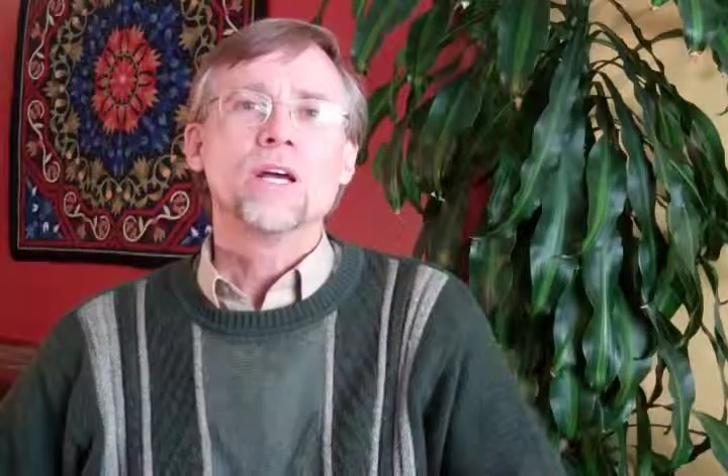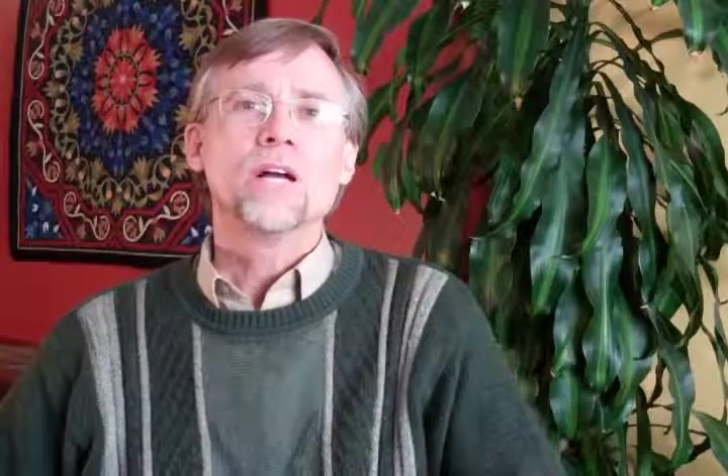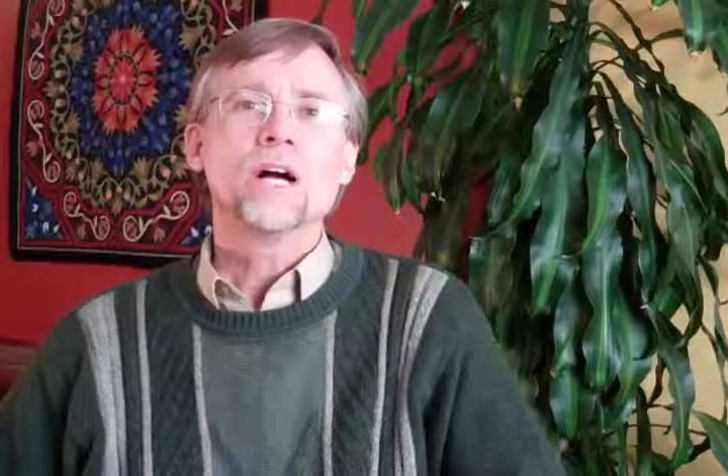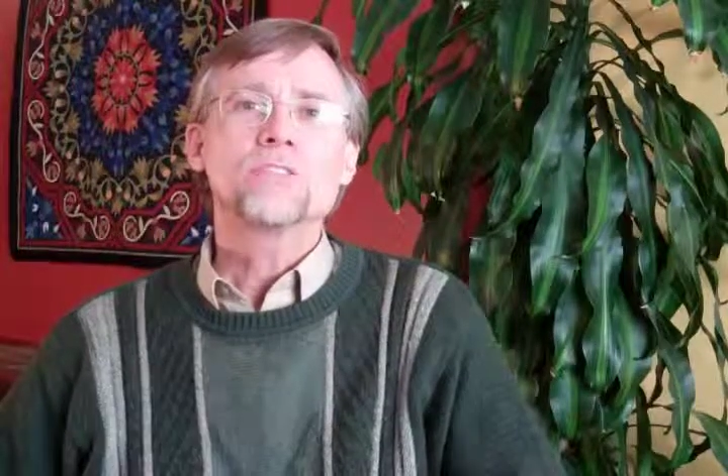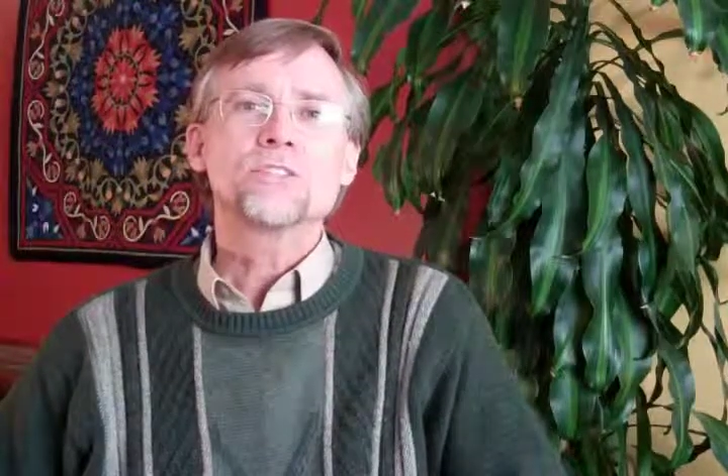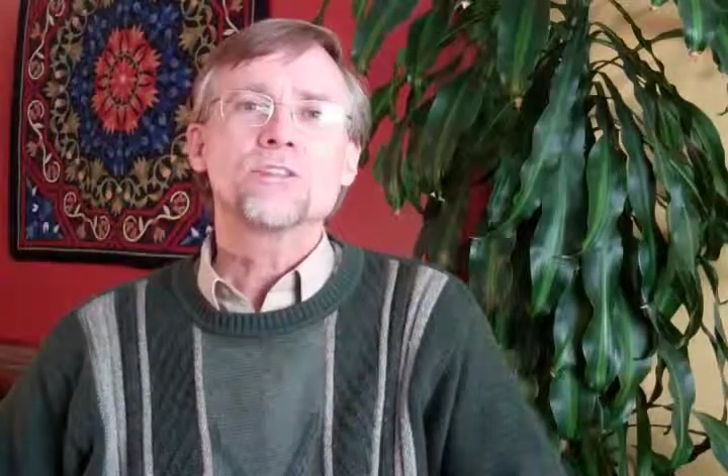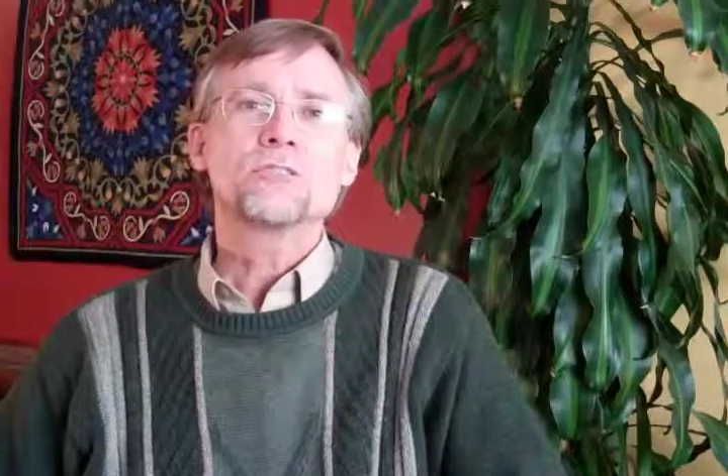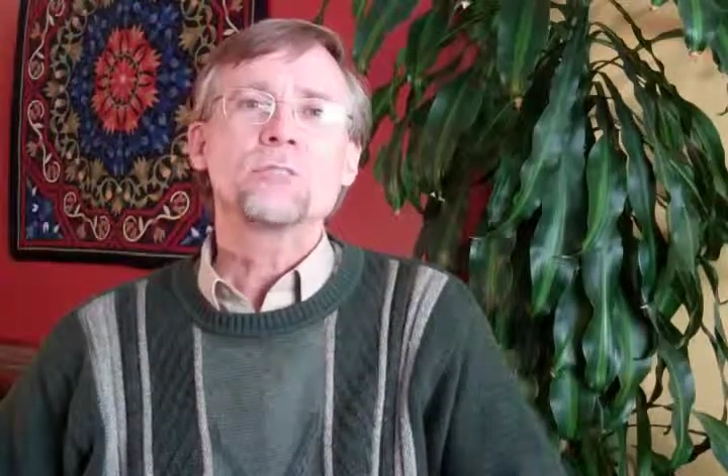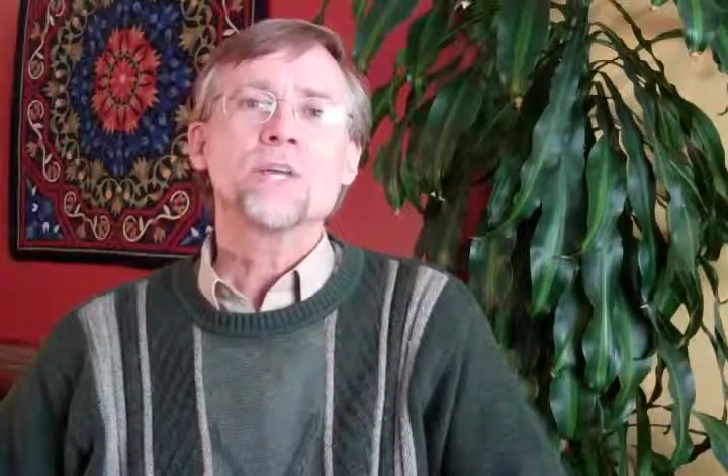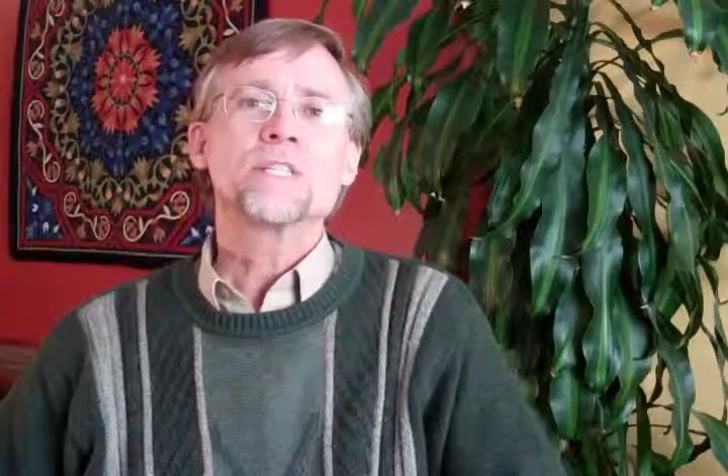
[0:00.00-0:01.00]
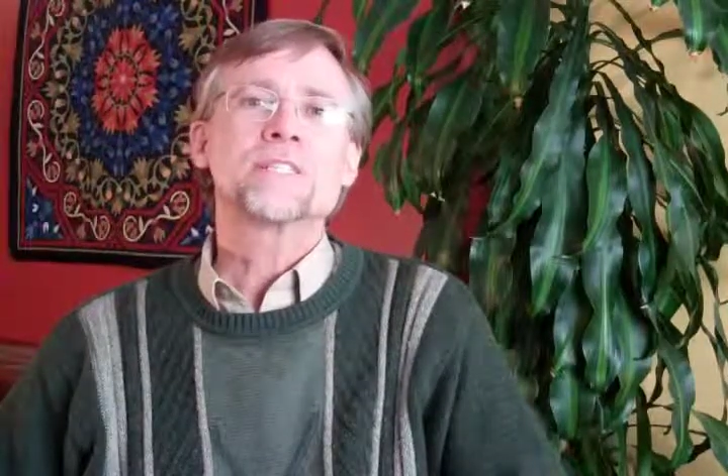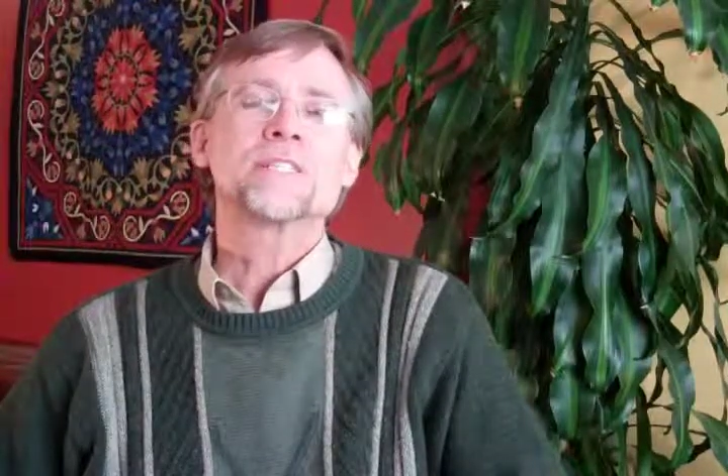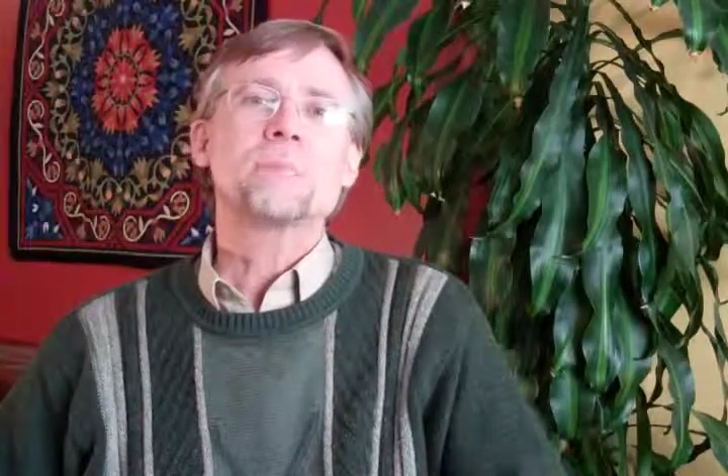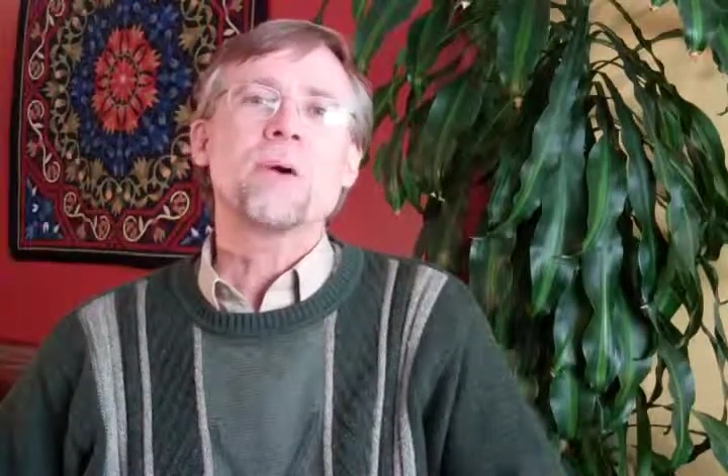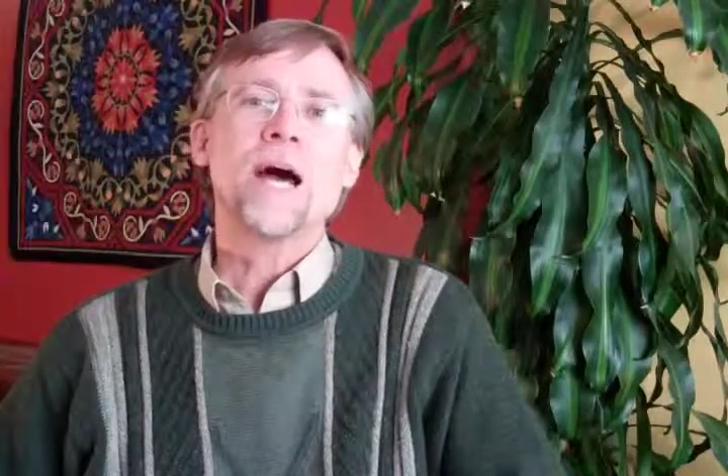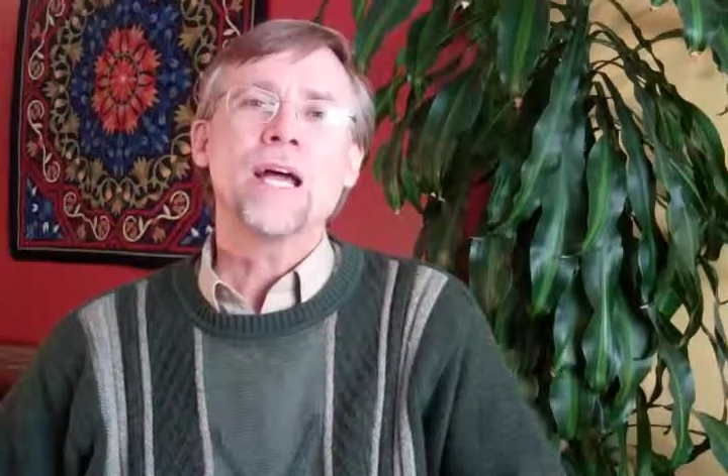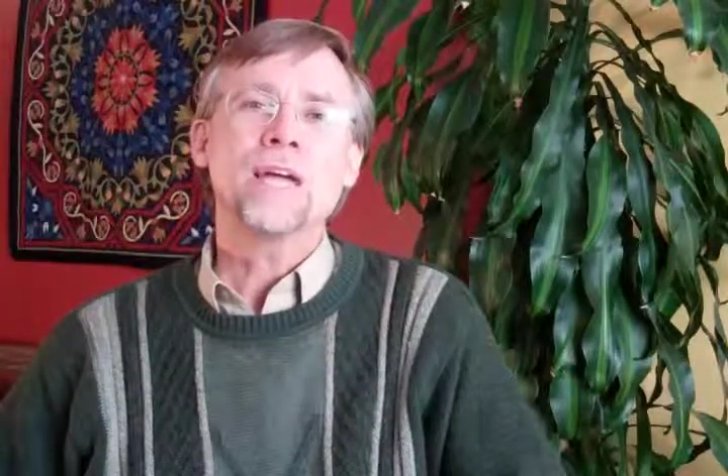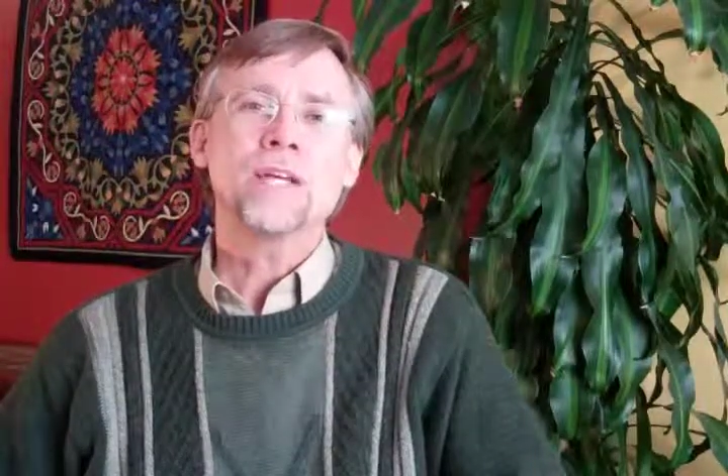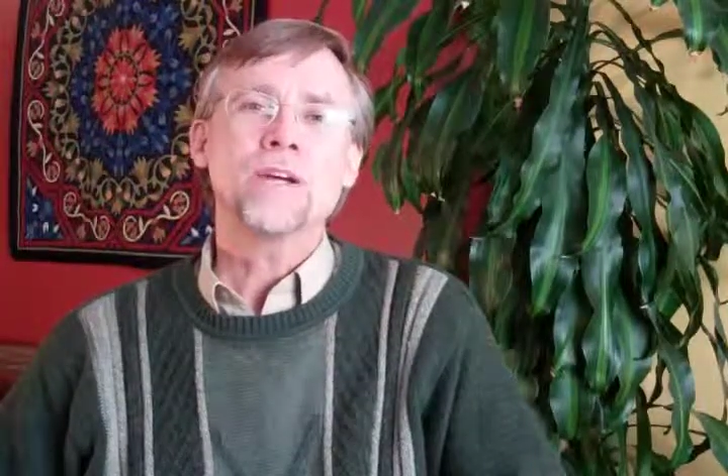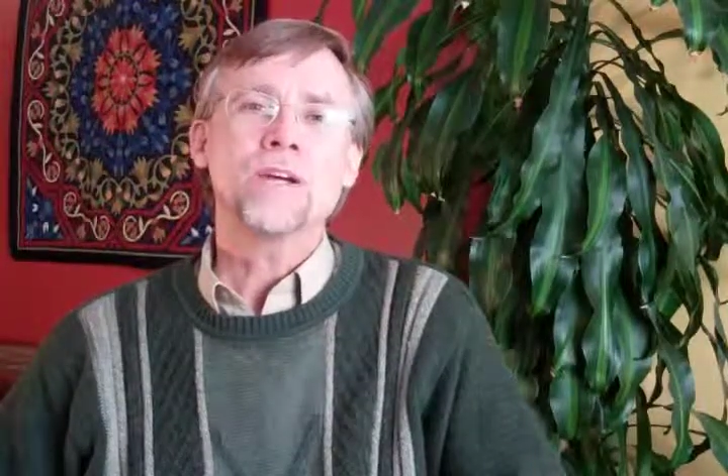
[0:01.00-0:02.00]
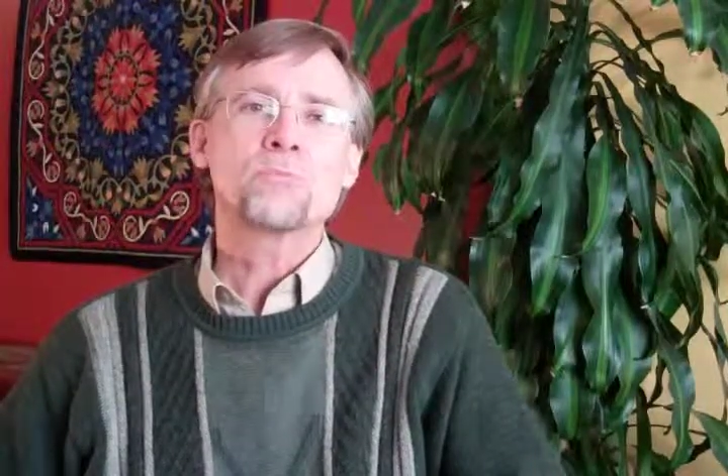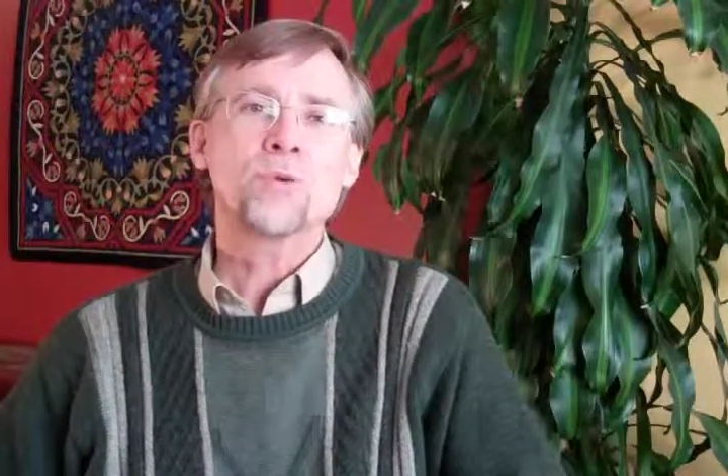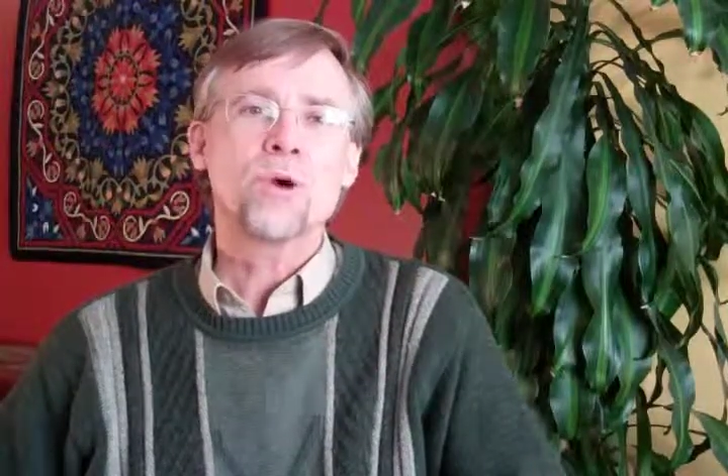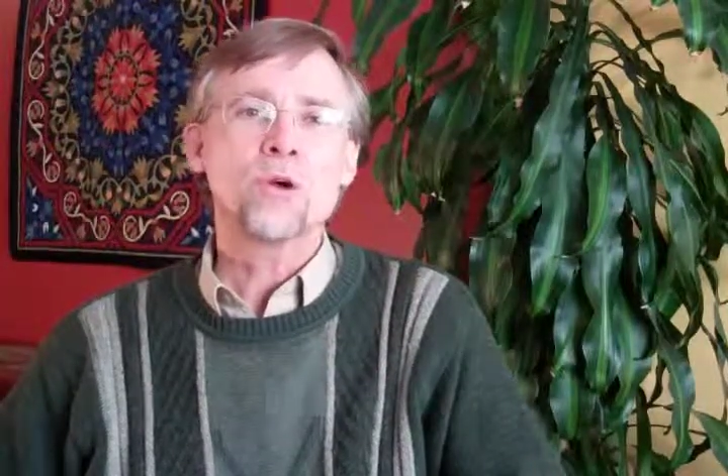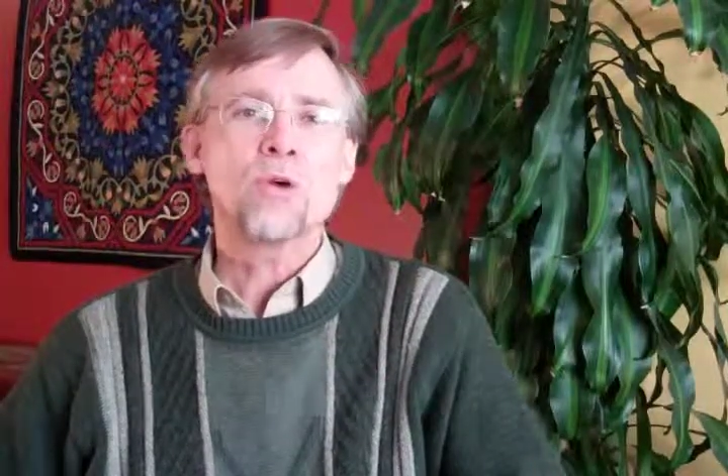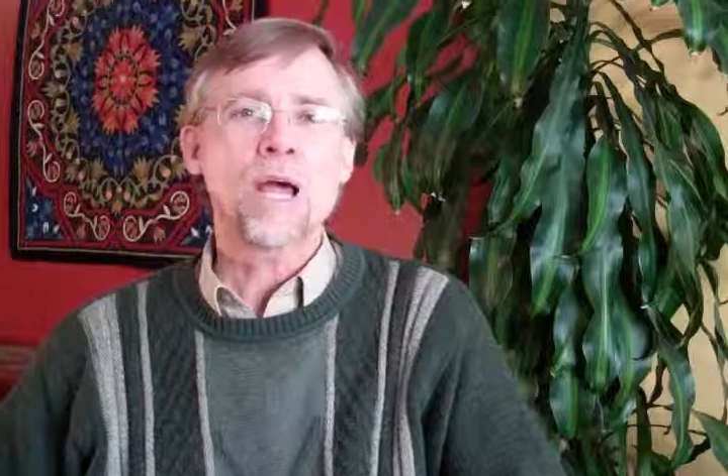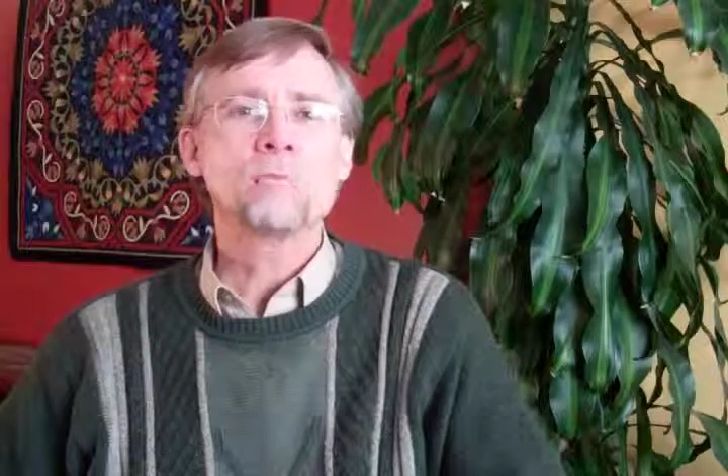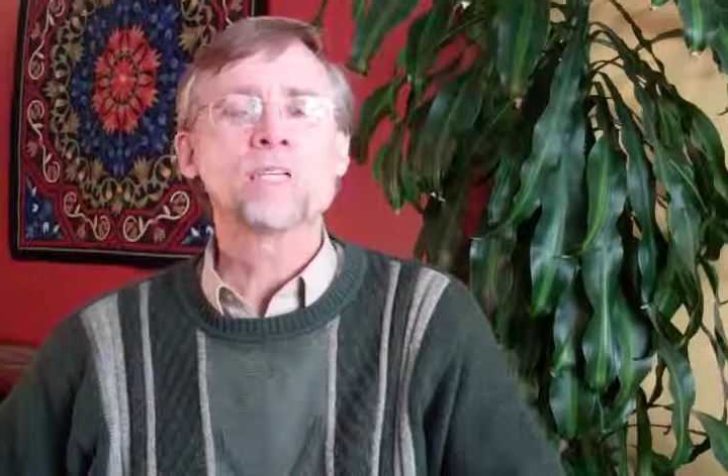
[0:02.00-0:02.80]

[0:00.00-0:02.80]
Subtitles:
Culture of Peace is a pioneering program